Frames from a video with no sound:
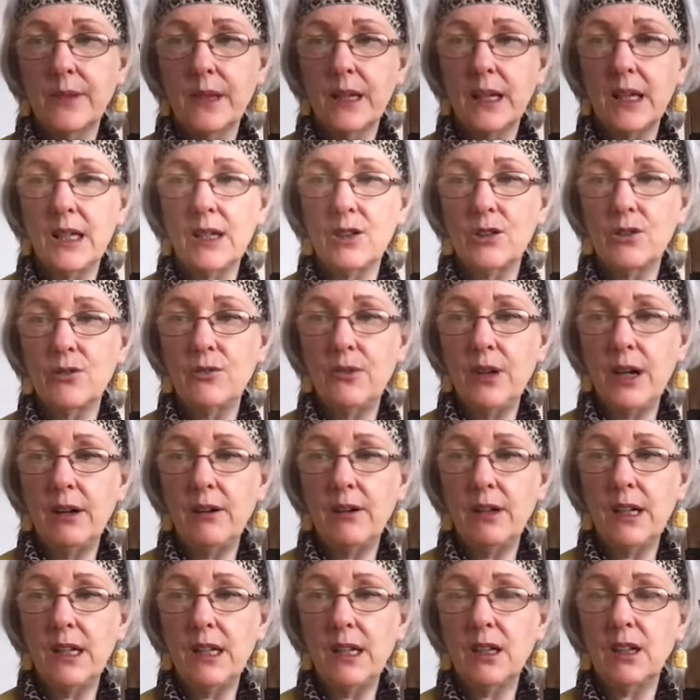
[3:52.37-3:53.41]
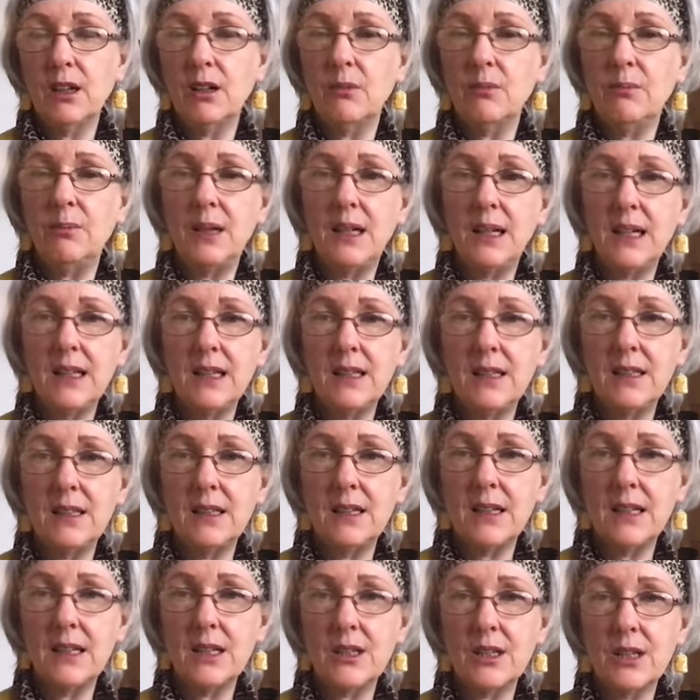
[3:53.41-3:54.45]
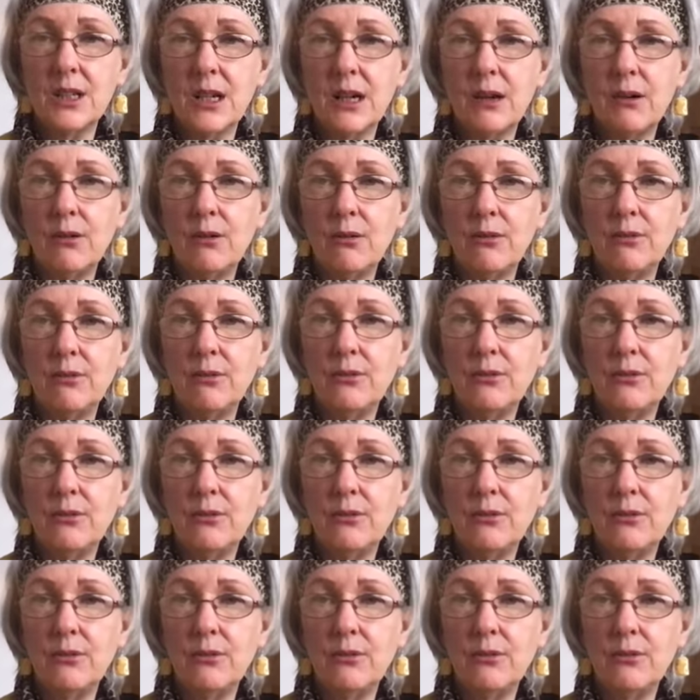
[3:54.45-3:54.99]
It's very complete in itself.